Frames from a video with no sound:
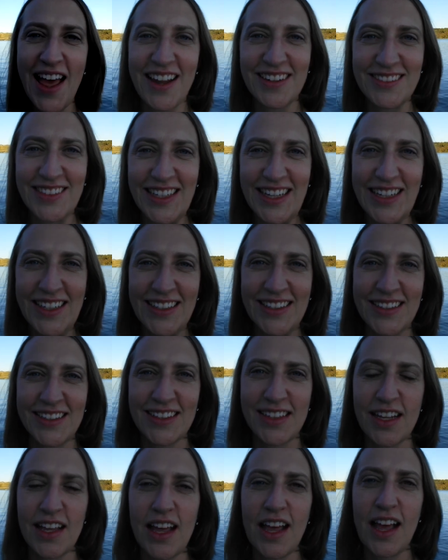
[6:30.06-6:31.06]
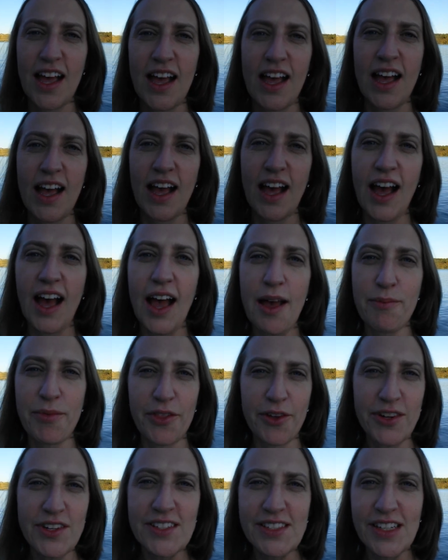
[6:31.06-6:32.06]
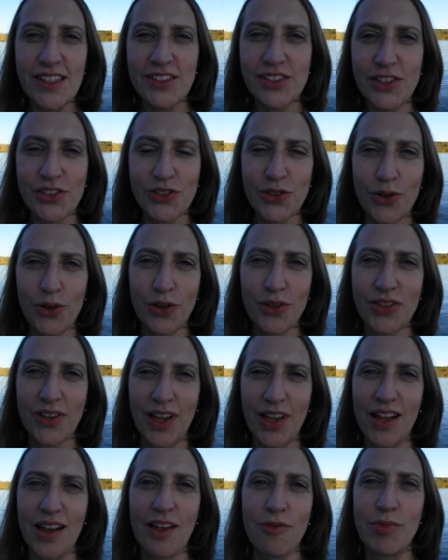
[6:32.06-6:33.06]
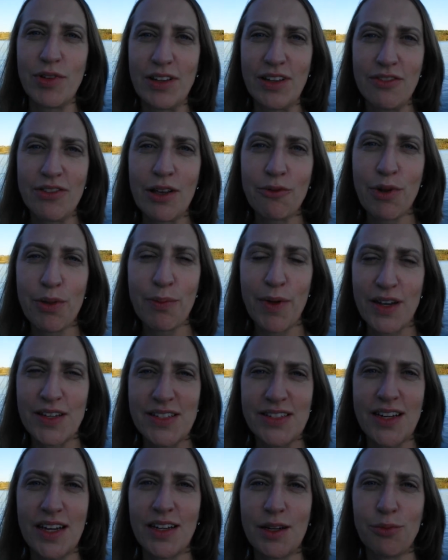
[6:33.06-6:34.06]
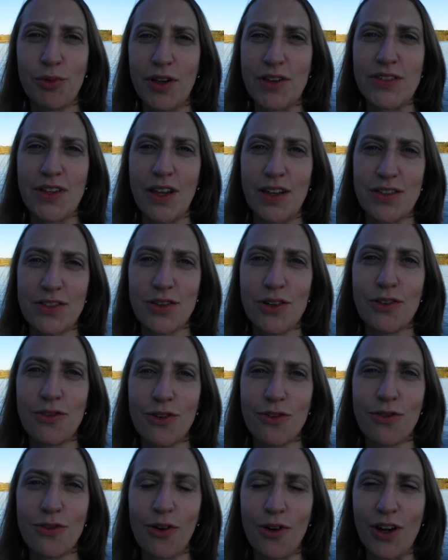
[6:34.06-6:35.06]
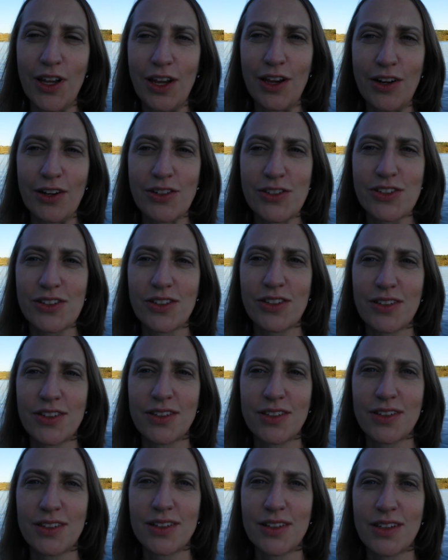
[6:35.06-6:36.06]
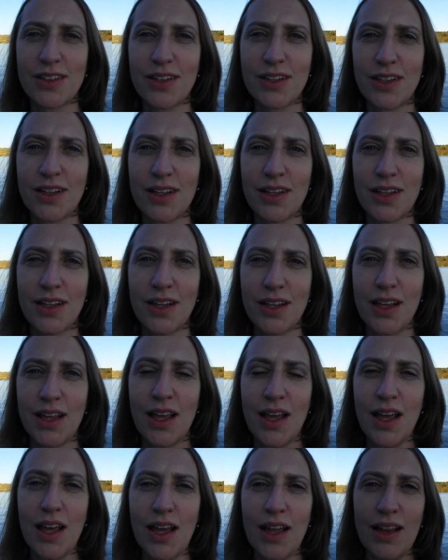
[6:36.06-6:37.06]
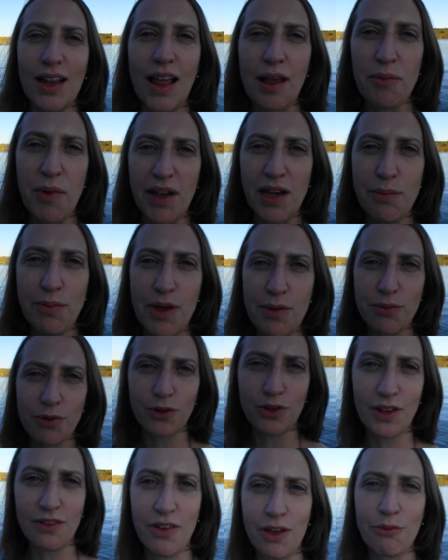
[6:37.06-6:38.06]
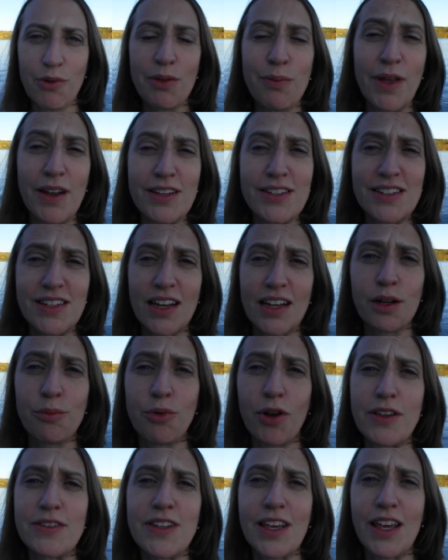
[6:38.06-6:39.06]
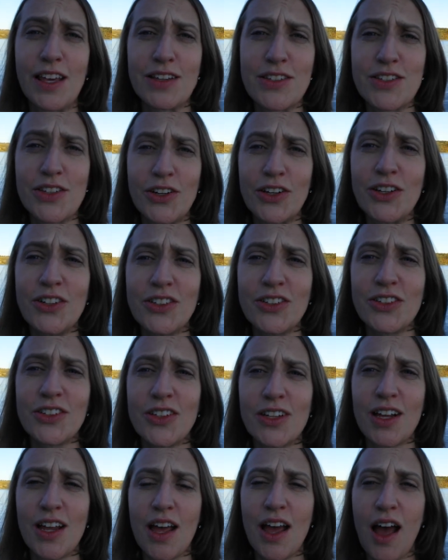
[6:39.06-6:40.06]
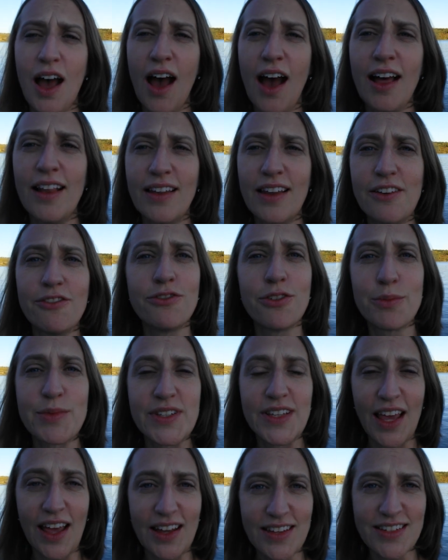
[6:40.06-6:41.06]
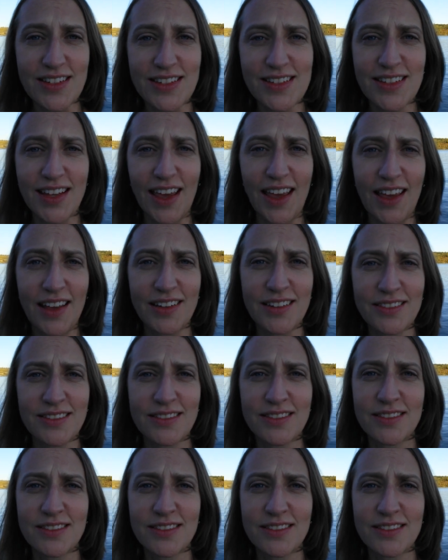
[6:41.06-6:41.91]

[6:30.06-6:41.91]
Natalie. I'm 36 years old, and I've been living with metastatic breast cancer for 4 years. Like many people living with metastatic breast cancer, I live from scan to scan.